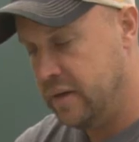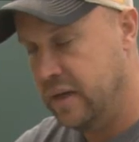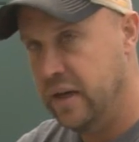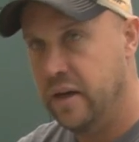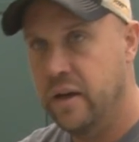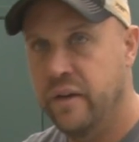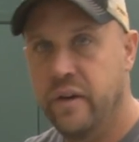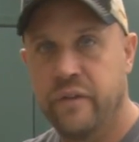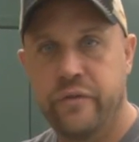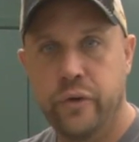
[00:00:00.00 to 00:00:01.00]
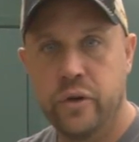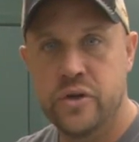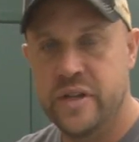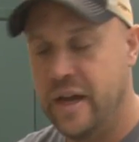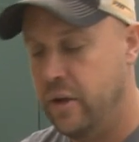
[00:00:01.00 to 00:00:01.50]
to get a fuller
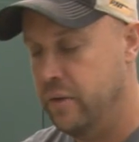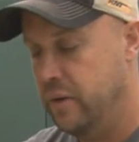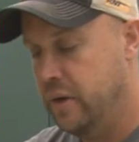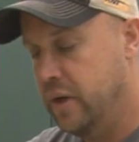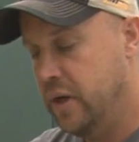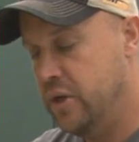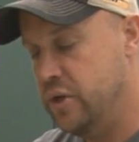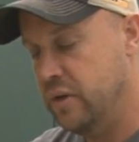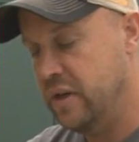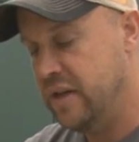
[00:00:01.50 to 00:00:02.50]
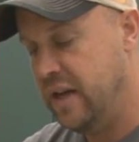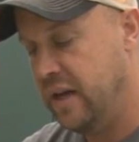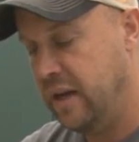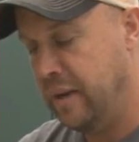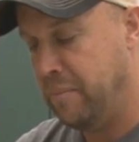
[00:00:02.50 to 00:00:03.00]
sound is you can
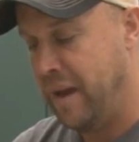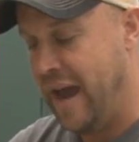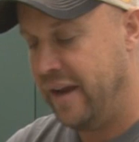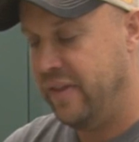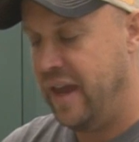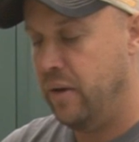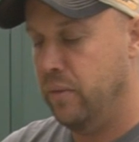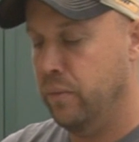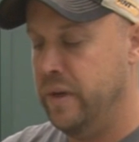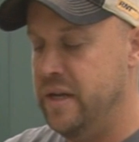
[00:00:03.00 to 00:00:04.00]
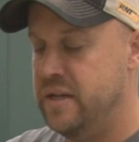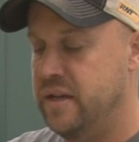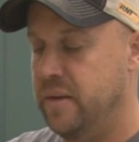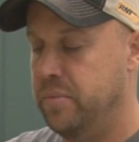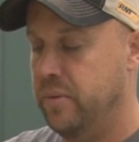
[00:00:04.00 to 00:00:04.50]
take and back that reed
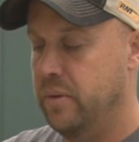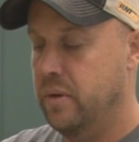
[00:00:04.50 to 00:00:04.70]
tip